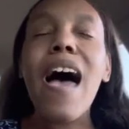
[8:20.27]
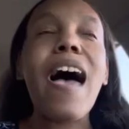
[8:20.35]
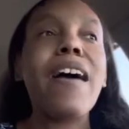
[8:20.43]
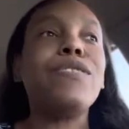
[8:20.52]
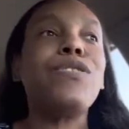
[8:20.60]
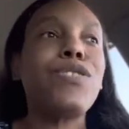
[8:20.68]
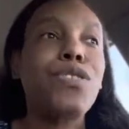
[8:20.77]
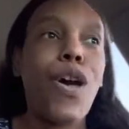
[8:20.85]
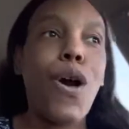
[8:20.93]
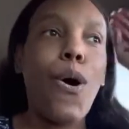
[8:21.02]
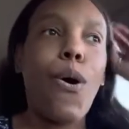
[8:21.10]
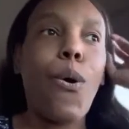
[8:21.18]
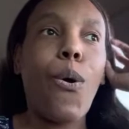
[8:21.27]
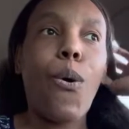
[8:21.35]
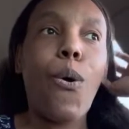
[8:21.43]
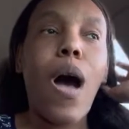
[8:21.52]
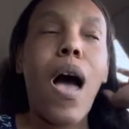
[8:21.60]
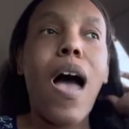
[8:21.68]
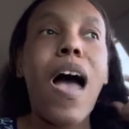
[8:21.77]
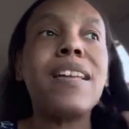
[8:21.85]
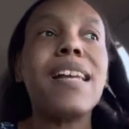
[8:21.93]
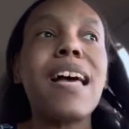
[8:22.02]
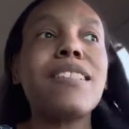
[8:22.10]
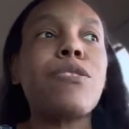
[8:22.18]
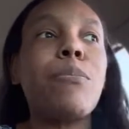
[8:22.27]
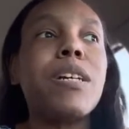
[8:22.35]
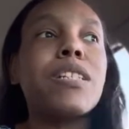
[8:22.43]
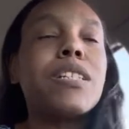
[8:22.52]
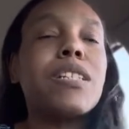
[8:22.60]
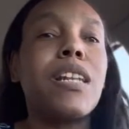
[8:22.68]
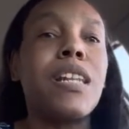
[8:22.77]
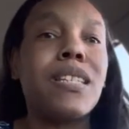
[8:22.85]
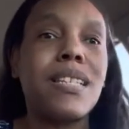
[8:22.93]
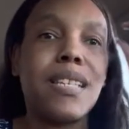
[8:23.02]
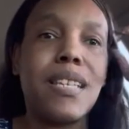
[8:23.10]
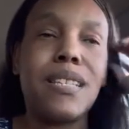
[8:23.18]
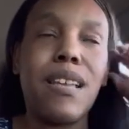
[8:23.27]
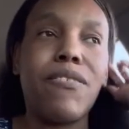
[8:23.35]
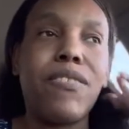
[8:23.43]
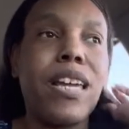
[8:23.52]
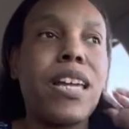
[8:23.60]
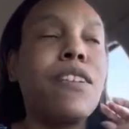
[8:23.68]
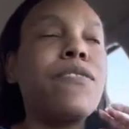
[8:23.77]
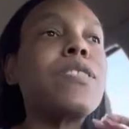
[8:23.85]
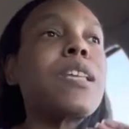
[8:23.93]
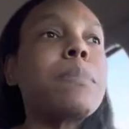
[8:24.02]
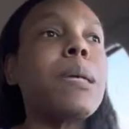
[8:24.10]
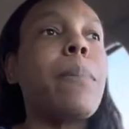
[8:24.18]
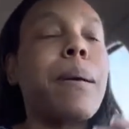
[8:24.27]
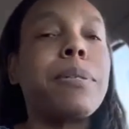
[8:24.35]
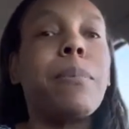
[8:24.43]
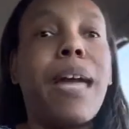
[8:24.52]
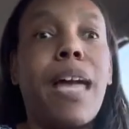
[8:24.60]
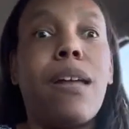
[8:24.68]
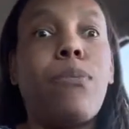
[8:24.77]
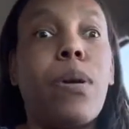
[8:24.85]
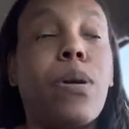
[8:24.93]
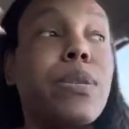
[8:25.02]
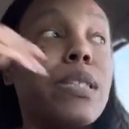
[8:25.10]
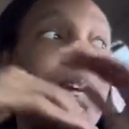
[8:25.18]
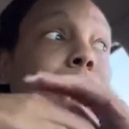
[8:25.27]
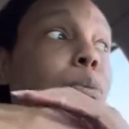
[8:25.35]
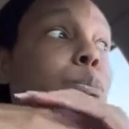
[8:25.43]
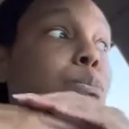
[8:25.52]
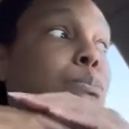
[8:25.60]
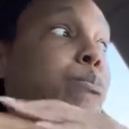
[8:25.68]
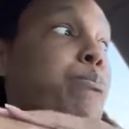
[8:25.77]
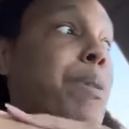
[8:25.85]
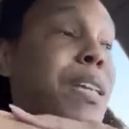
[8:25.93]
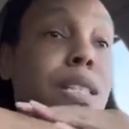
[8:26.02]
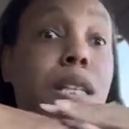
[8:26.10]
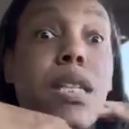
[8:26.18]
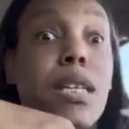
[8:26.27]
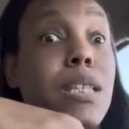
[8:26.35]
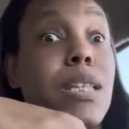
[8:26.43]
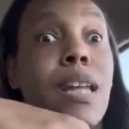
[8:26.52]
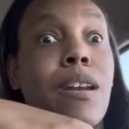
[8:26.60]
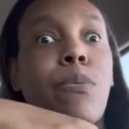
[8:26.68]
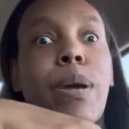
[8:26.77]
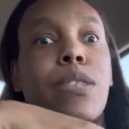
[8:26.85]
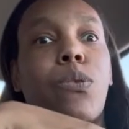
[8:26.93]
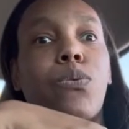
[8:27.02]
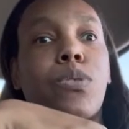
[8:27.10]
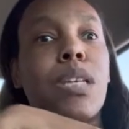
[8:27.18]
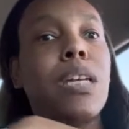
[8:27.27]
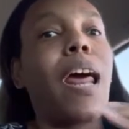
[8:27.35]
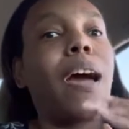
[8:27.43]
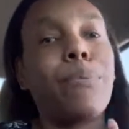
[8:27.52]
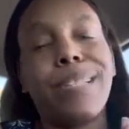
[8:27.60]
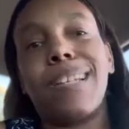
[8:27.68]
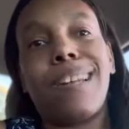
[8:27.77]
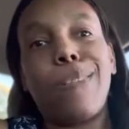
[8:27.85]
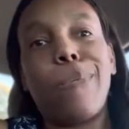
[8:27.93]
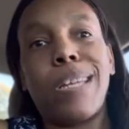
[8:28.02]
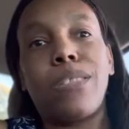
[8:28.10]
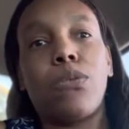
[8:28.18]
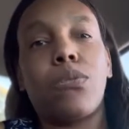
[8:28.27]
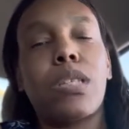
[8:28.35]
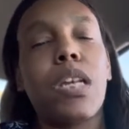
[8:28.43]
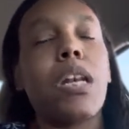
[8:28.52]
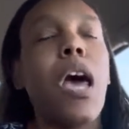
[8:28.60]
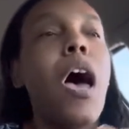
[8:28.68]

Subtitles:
And so, and not so much in the sense of, like, if something popped in my head where it was like, I basically could sit down and write the whole scene, I would sit down and write the whole scene.